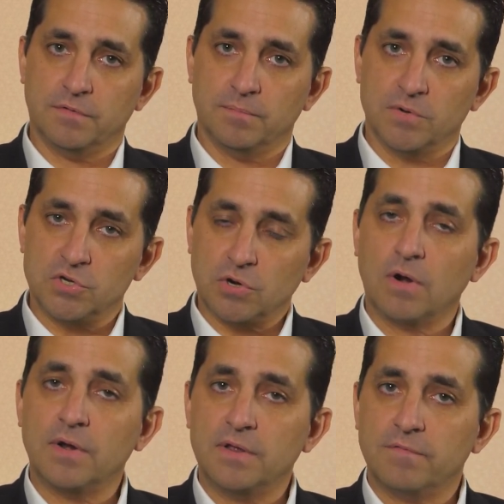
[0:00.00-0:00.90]

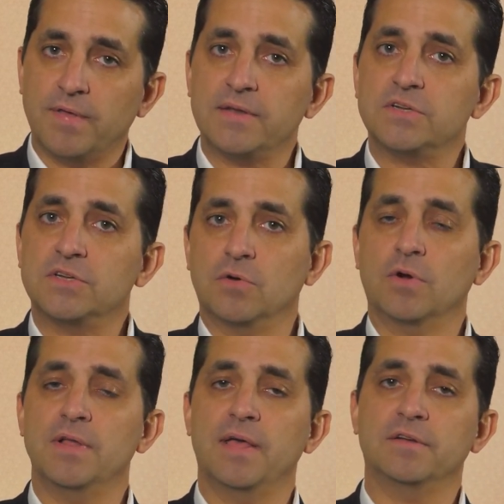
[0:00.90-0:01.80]
majority of that
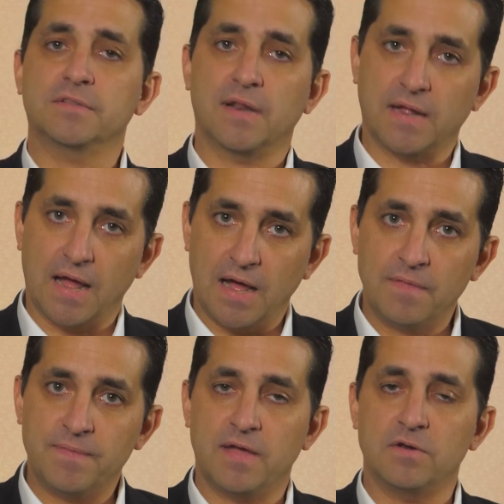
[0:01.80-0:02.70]
steroid and anesthetic
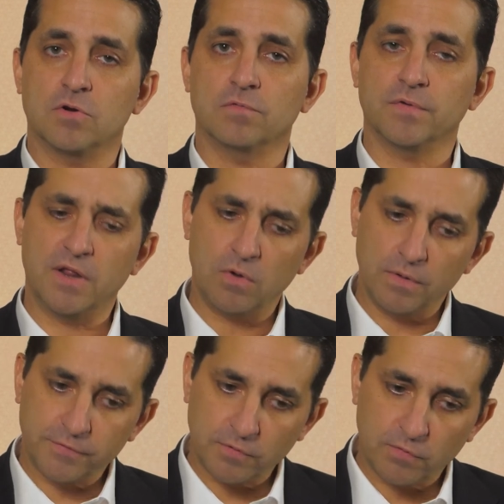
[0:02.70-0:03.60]
on that nerve root. It
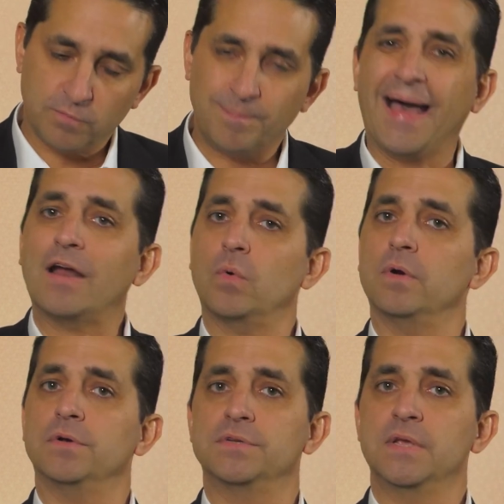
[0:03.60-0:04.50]
also goes
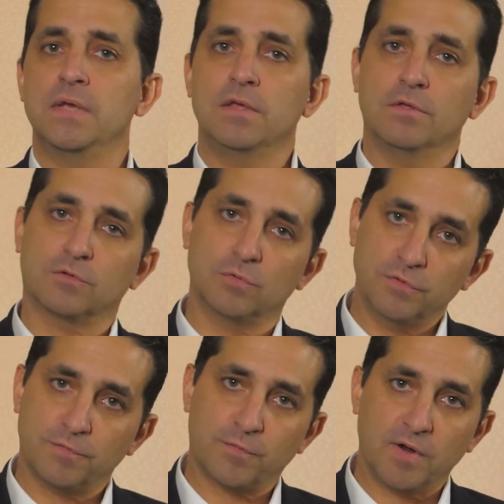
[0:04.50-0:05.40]
backwards through
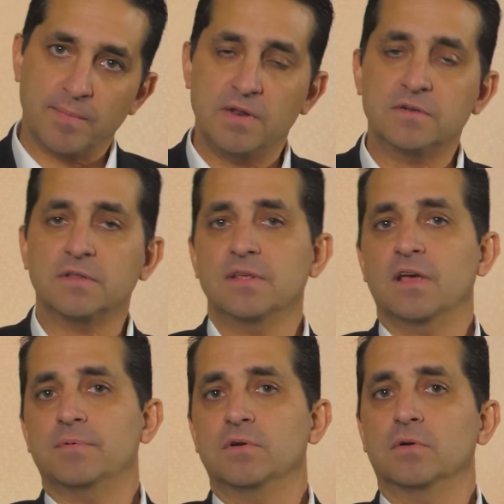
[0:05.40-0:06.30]
the frame and into the
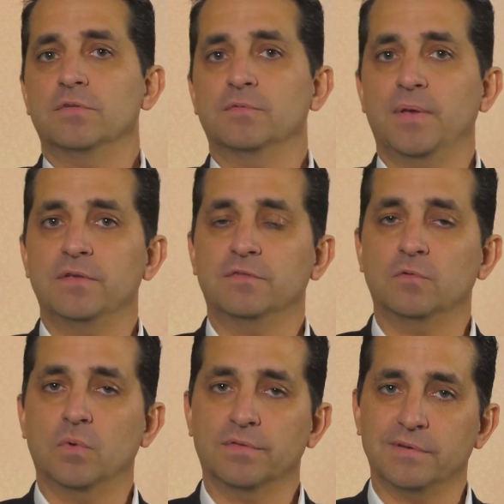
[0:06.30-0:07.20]
epidural space
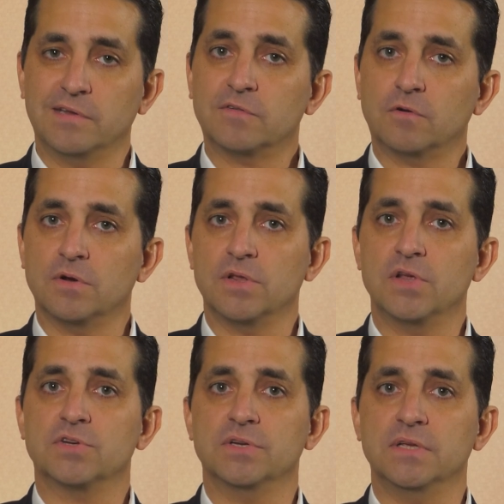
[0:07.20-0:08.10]
to where the disc
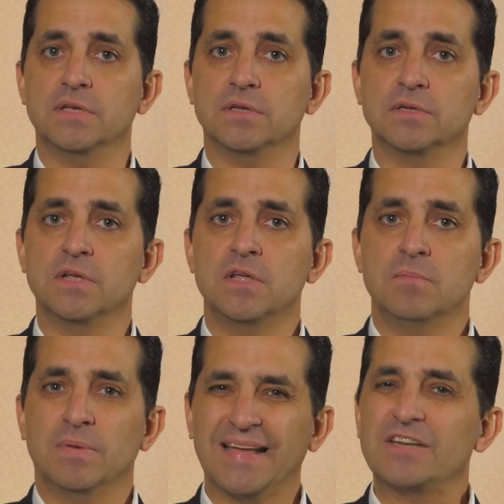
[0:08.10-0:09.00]
herniation is.
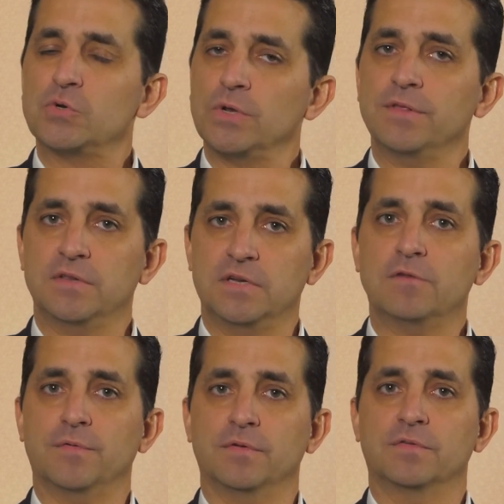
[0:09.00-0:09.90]
But that's really the
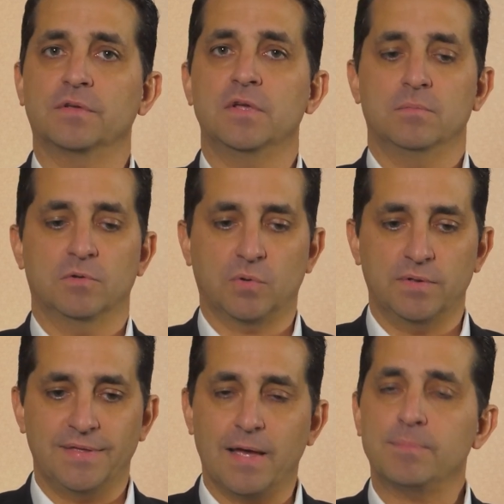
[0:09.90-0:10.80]
difference
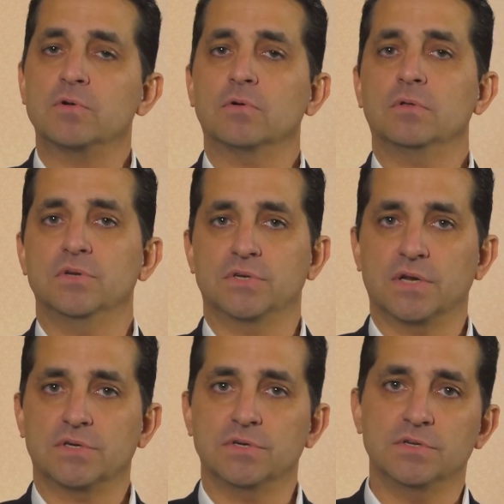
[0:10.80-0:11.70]
between the epidural
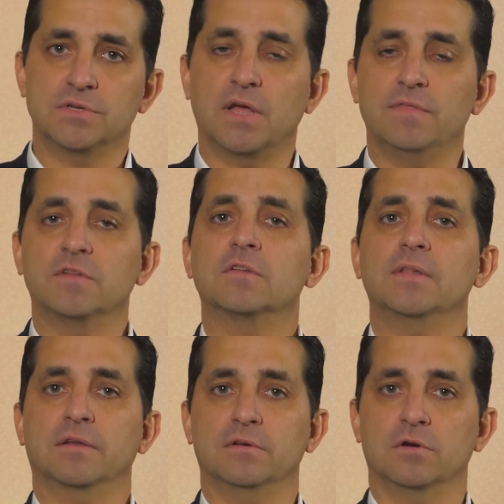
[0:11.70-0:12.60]
injections and the
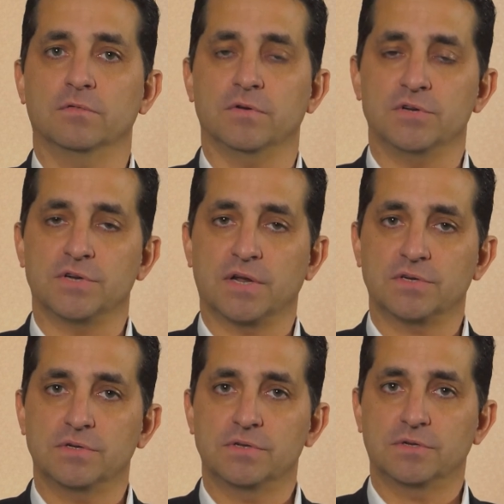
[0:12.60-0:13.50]
selected nerve root
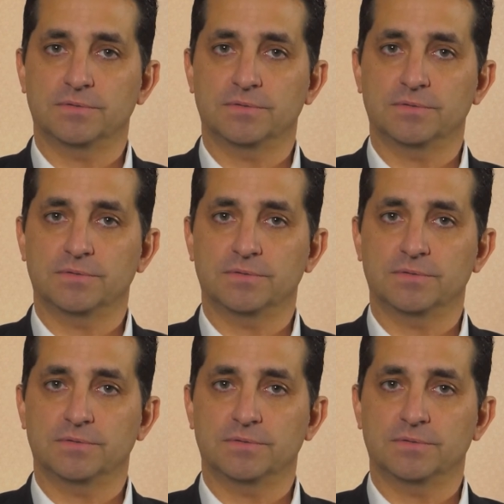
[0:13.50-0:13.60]
injections.